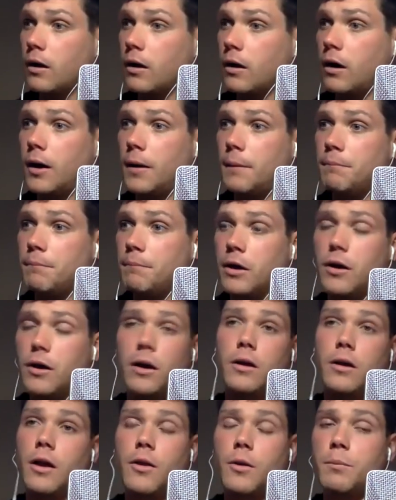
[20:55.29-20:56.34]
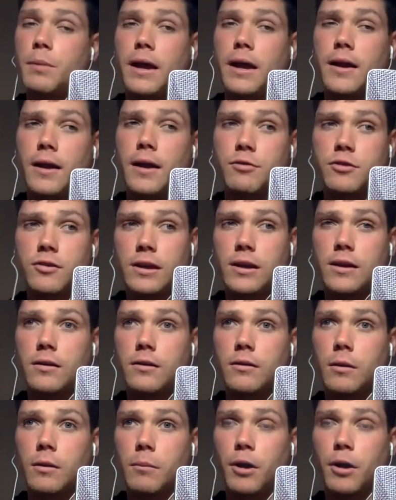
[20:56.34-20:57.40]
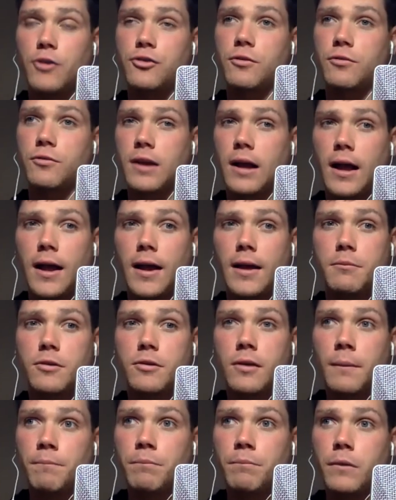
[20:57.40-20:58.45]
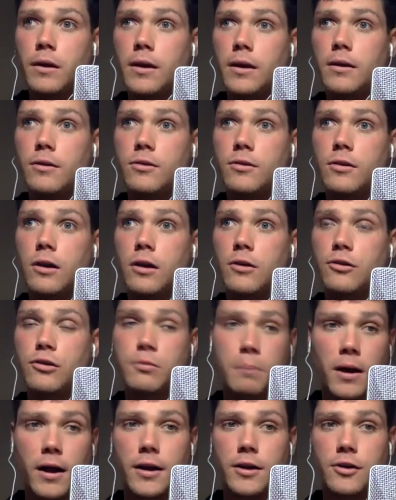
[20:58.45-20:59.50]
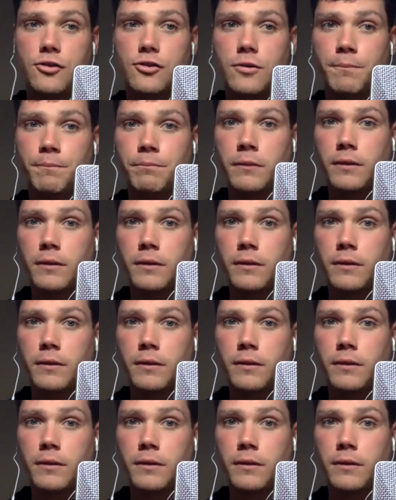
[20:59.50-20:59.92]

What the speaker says: Another band I've seen a bunch of times is Sponge.